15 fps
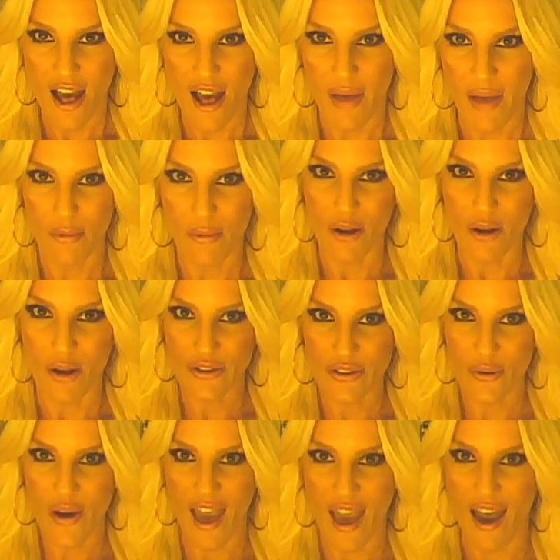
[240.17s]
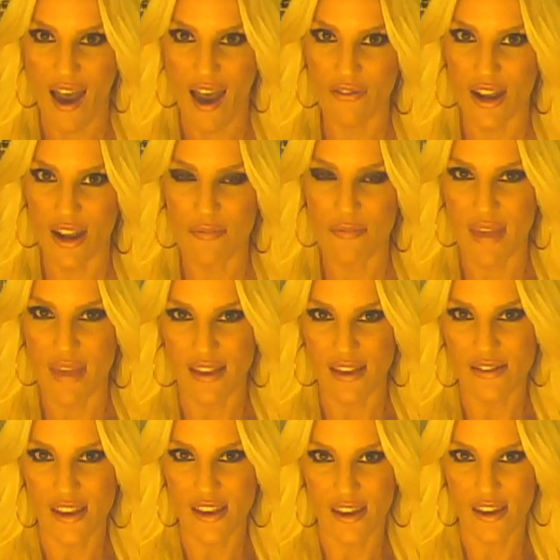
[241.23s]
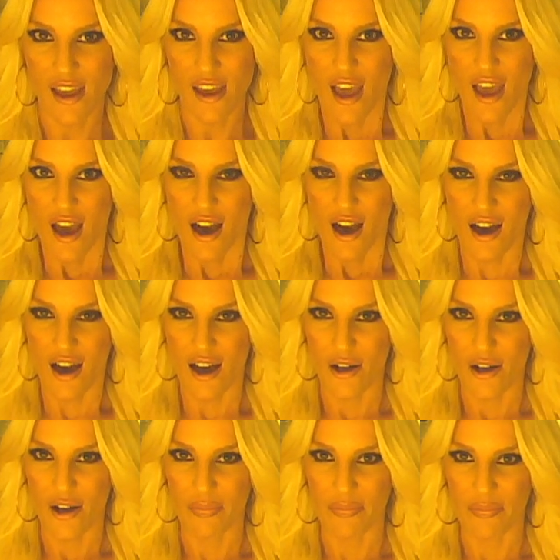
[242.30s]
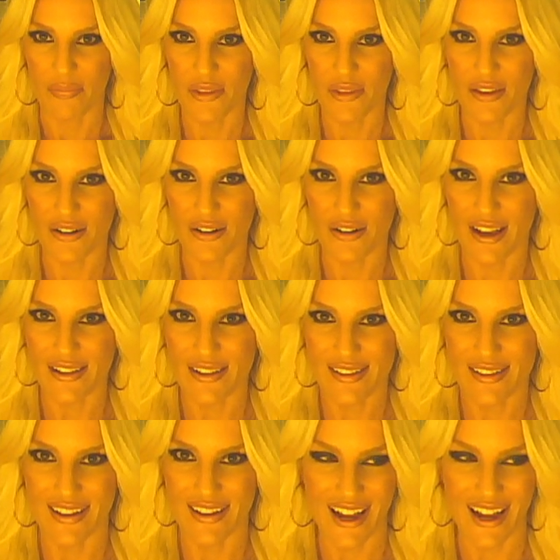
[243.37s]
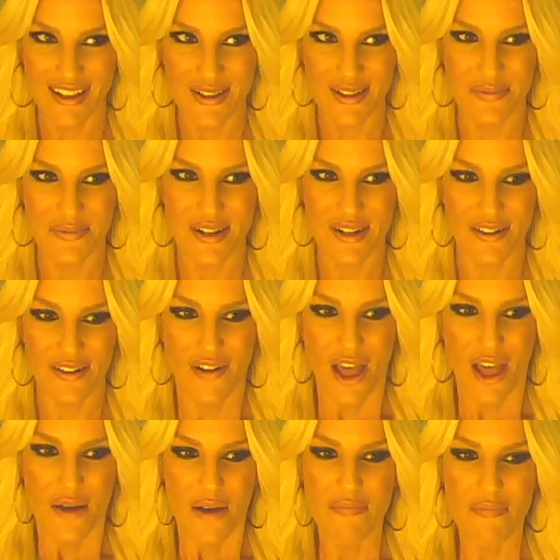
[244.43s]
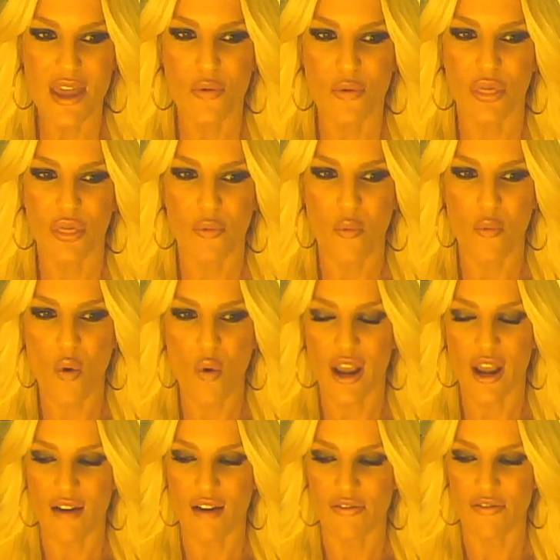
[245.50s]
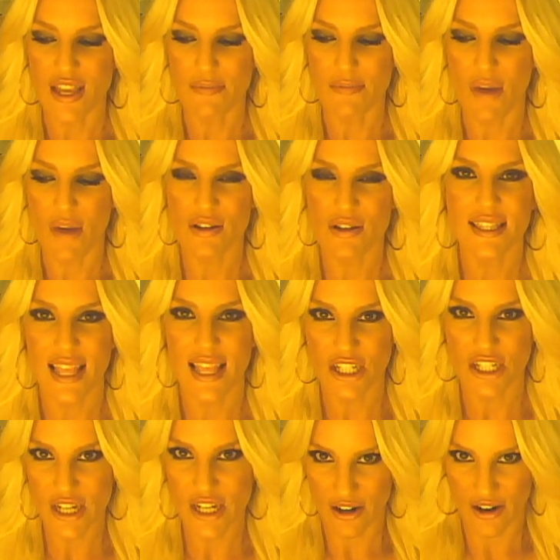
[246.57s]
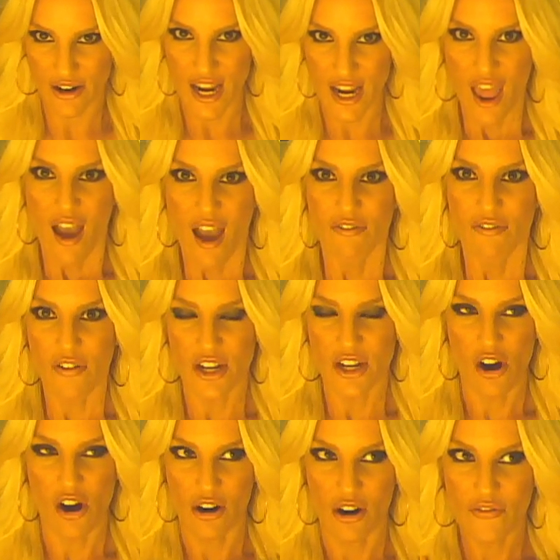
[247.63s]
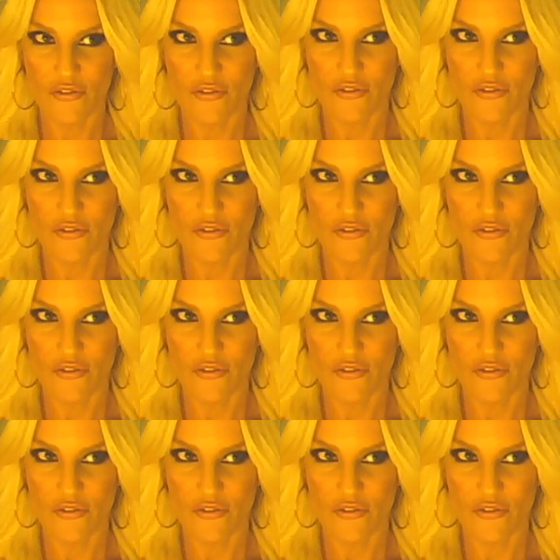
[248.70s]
And then I will also have an amazing... you'll see an excerpt of me with one of the most legendary